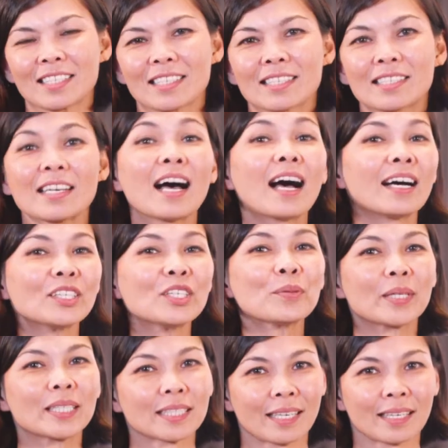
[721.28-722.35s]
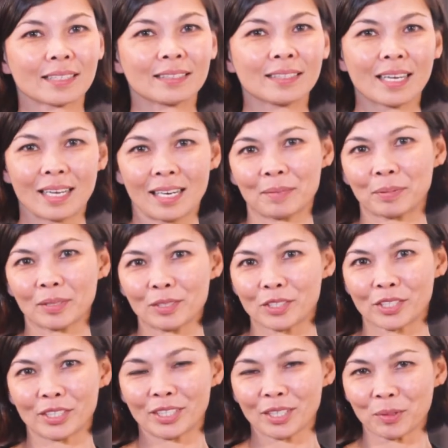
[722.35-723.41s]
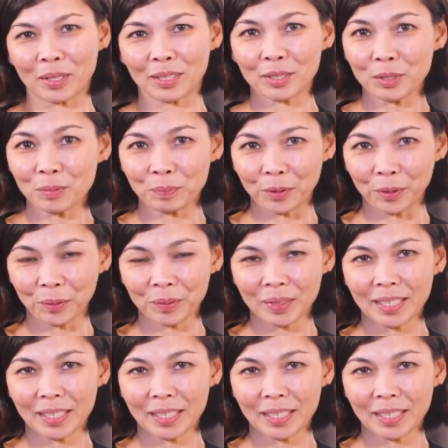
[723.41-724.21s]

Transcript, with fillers: So how do we tackle air pollution in Kuala Lumpur?